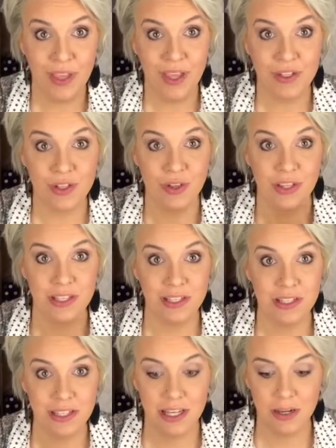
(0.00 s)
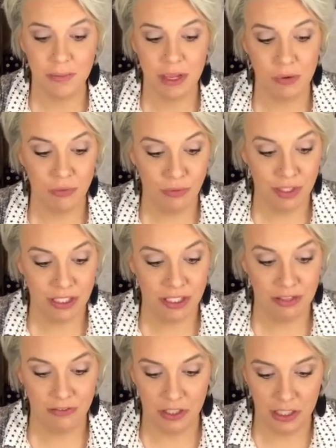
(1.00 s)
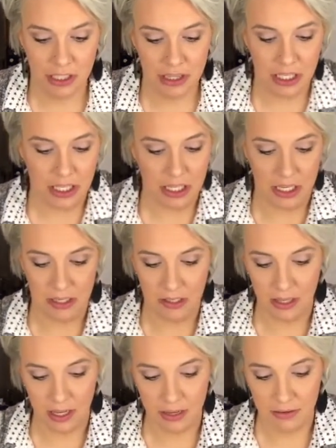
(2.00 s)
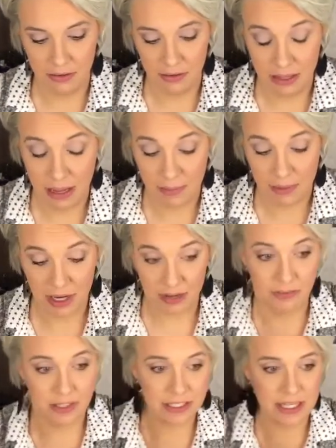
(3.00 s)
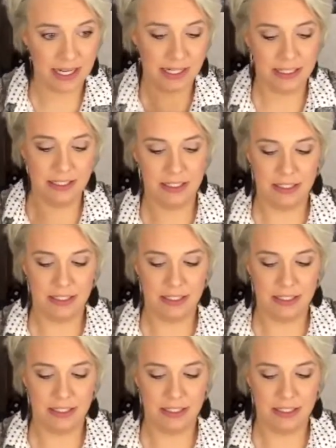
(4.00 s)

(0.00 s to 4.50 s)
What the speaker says: So this is gonna be really fun, I think. I'm kind of excited.